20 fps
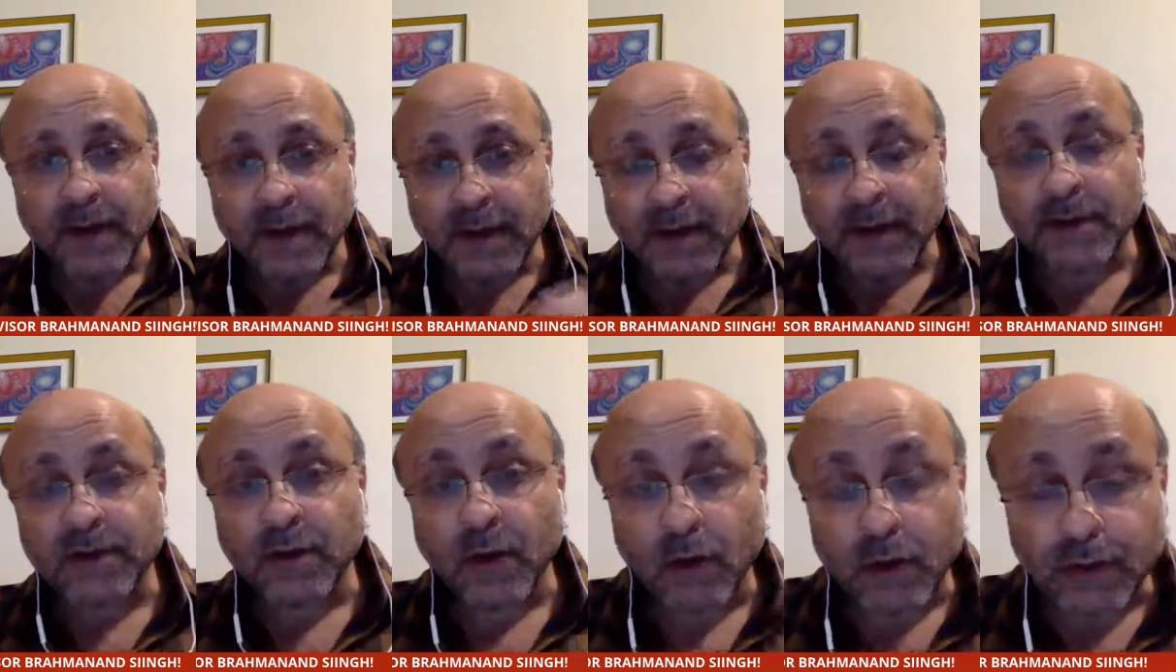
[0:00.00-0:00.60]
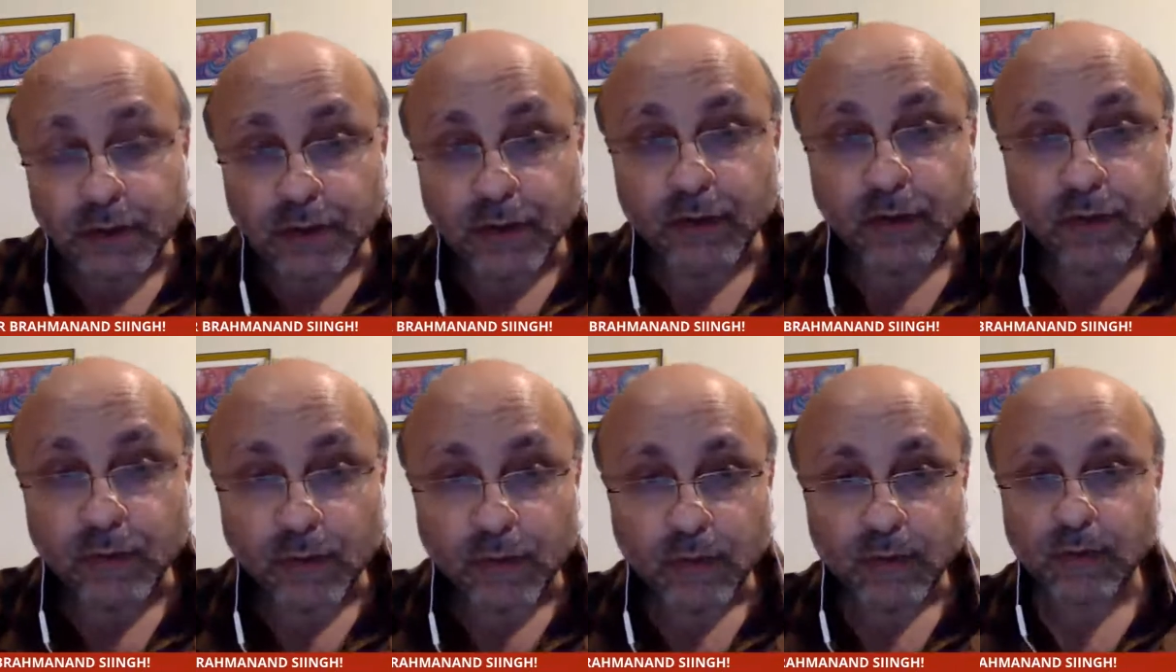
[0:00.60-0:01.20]
writings
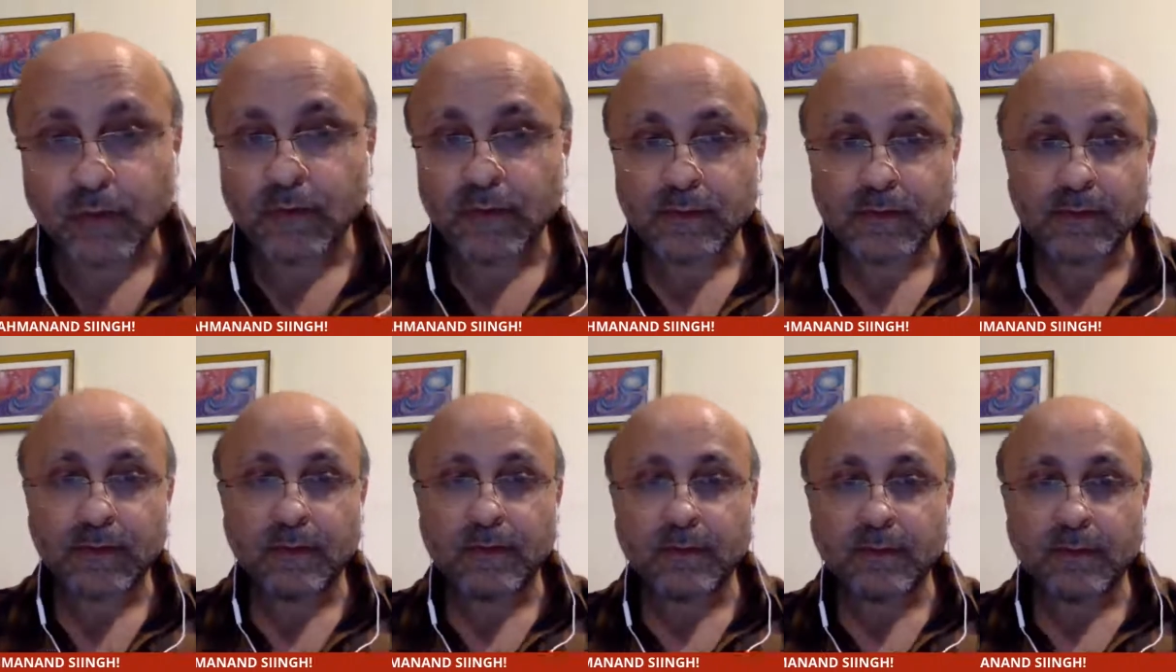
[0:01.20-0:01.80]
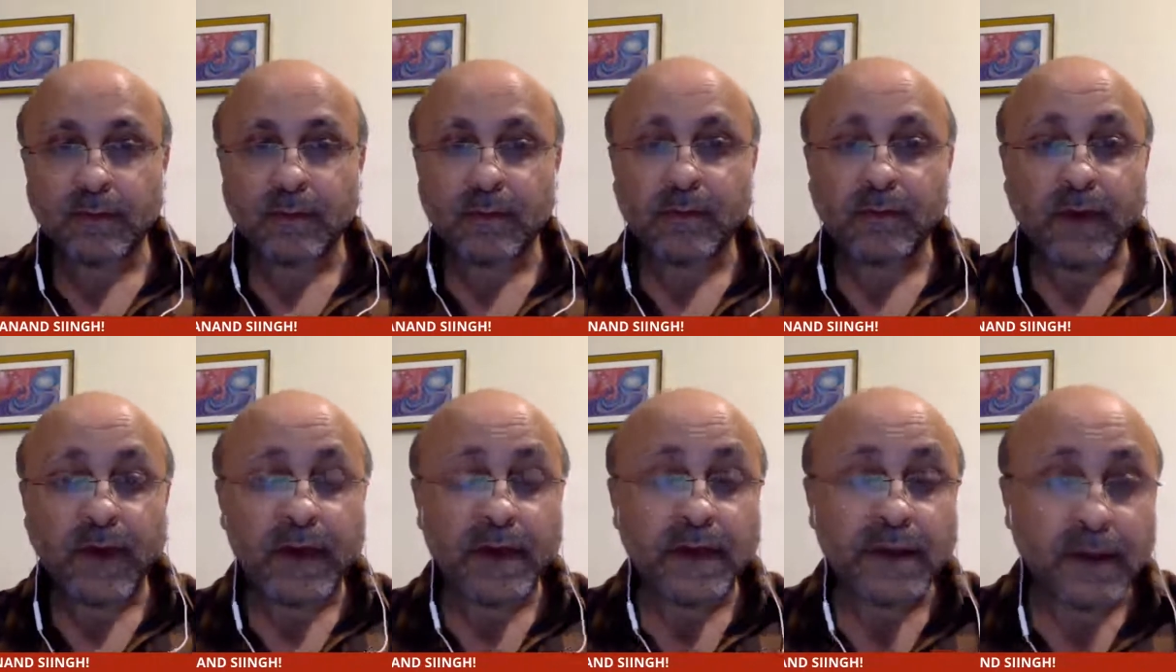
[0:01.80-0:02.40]
also
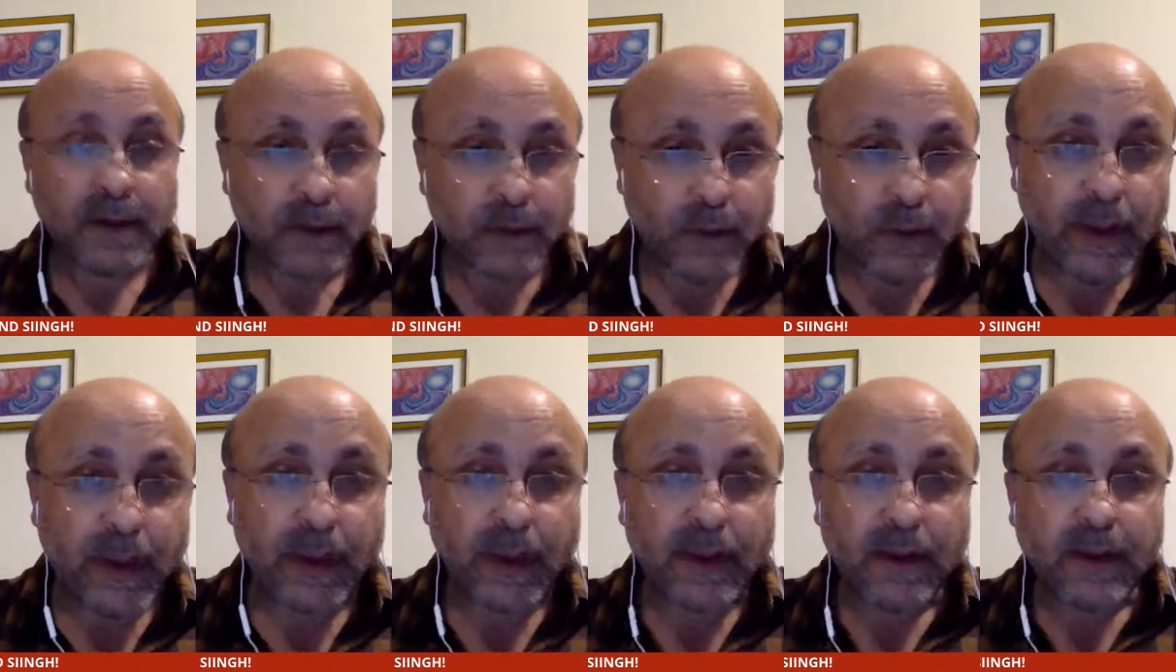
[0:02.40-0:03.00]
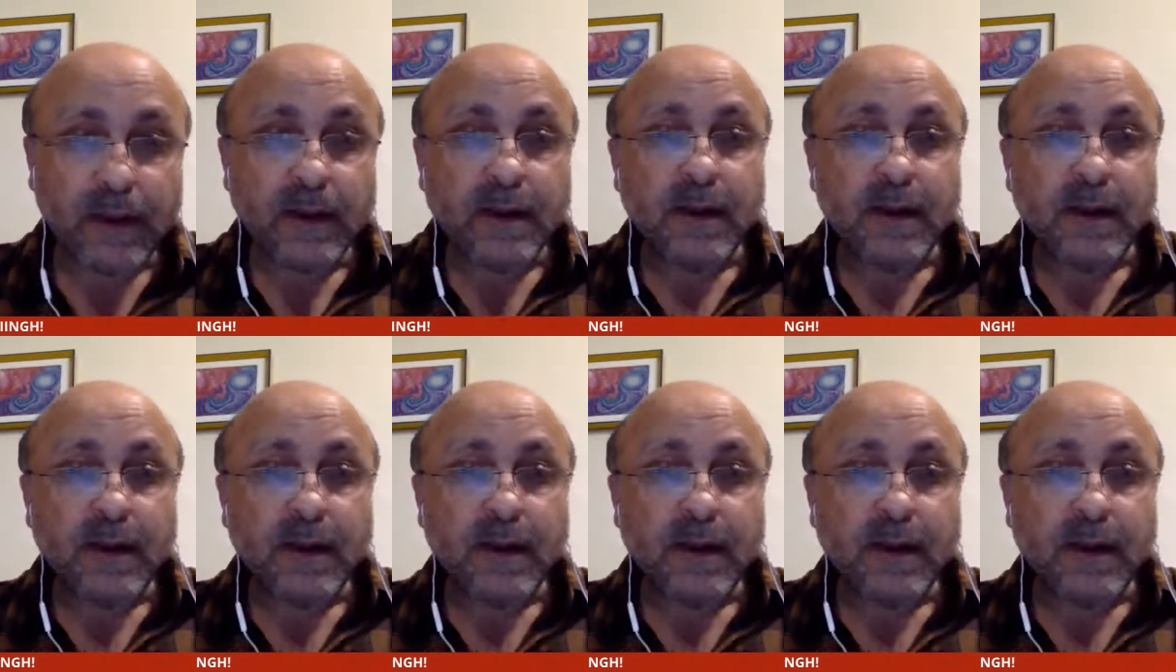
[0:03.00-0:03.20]
find their way.